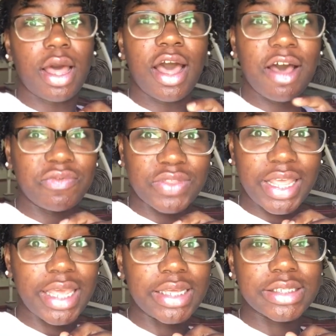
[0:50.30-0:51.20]
of
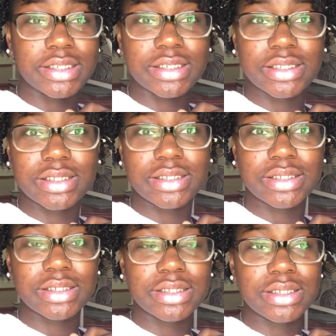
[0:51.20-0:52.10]
things
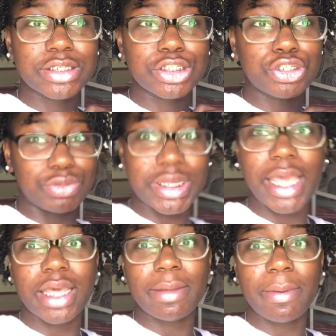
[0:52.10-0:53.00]
to
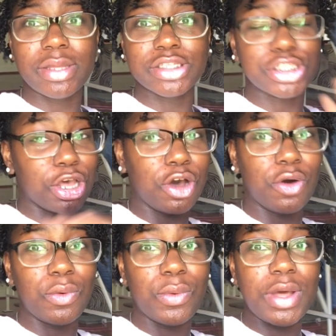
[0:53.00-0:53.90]
take.
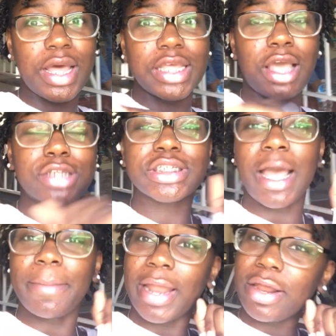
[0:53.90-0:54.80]
So y'all just
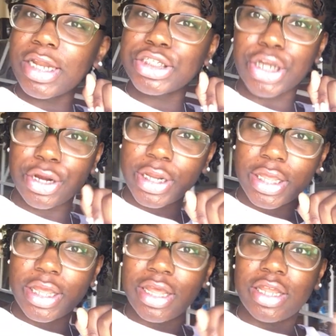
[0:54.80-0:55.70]
come along this
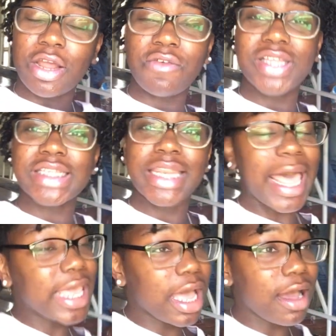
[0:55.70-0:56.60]
journey. Don't forget to
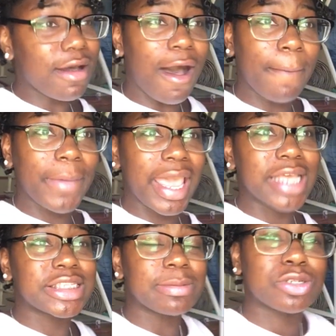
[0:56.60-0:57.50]
like, comment, and
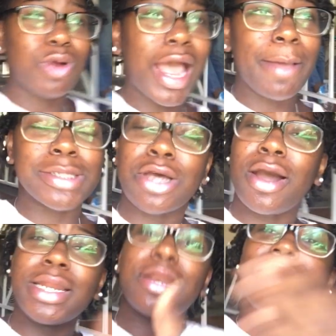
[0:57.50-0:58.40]
subscribe, because I
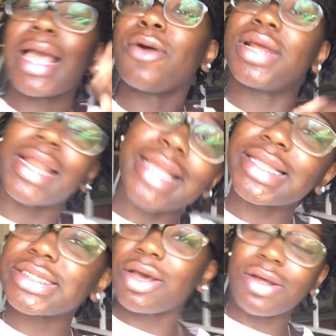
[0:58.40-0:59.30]
already know y'all gonna like
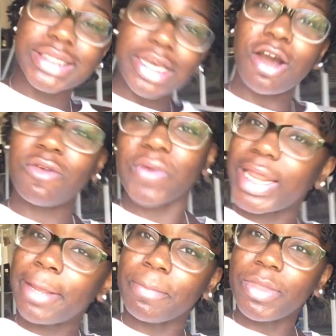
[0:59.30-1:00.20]
this content
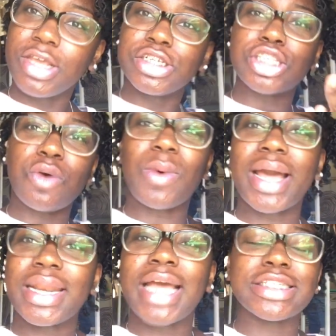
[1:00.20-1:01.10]
already. So
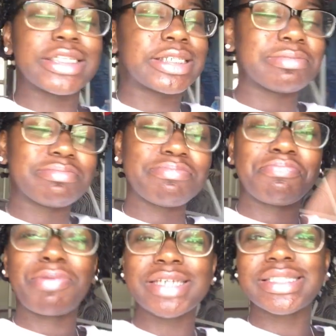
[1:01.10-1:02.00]
why not just
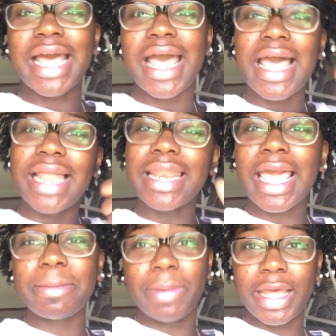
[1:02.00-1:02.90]
press that
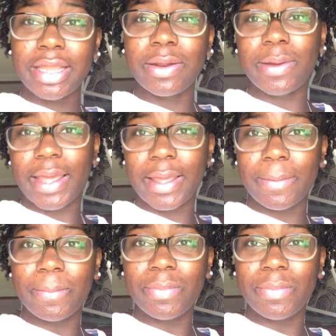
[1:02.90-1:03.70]
like button, okay?